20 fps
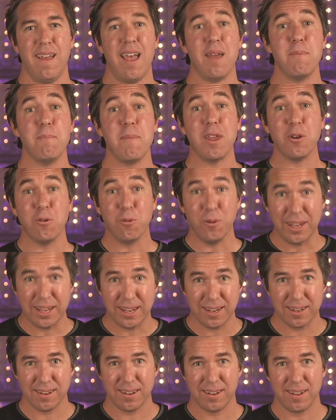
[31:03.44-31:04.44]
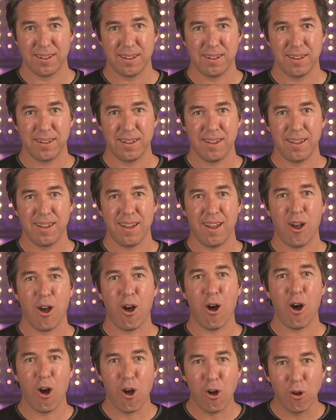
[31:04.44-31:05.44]
And may we
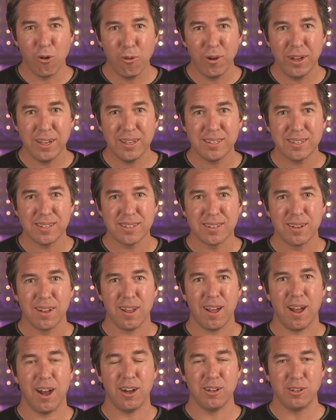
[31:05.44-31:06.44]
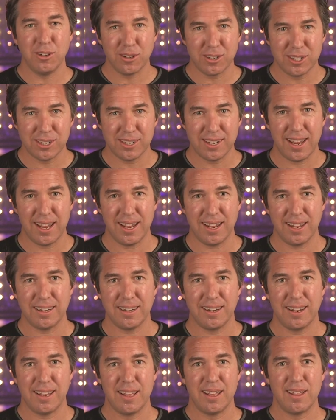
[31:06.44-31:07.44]
always understand
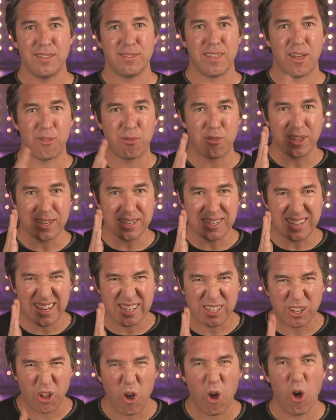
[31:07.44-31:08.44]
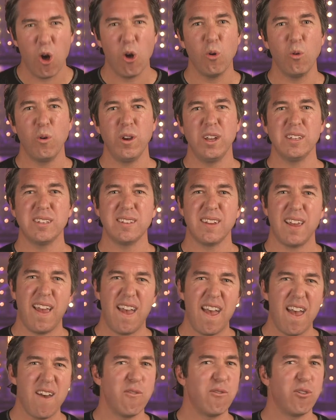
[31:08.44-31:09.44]
that this has always,
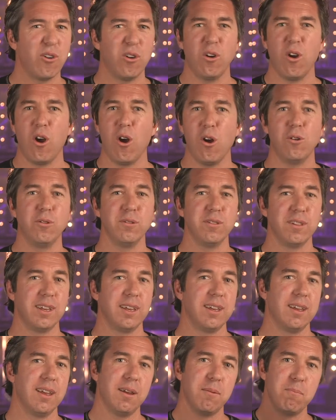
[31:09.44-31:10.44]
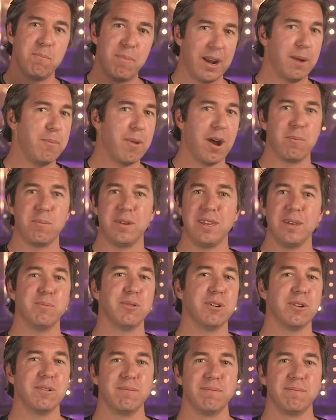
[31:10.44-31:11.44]
ever, only been about
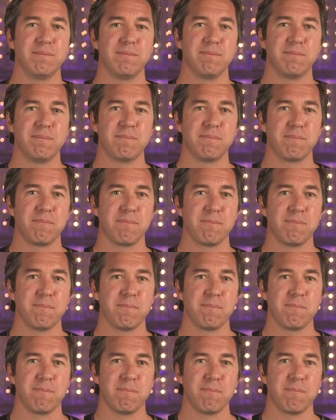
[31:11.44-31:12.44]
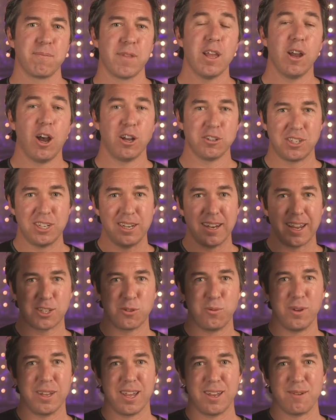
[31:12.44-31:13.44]
people. I'll see you next
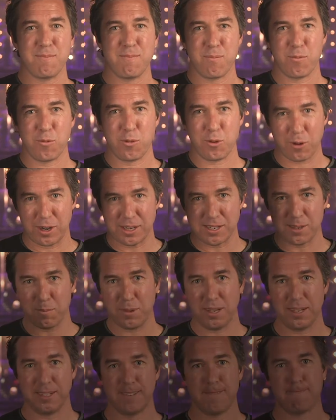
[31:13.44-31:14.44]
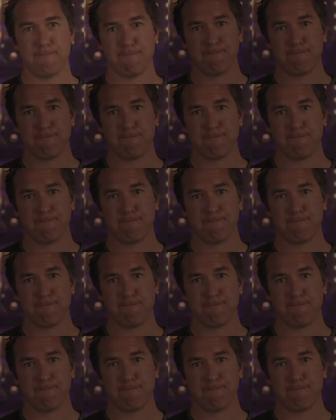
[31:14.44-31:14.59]
weekend. Grace and peace.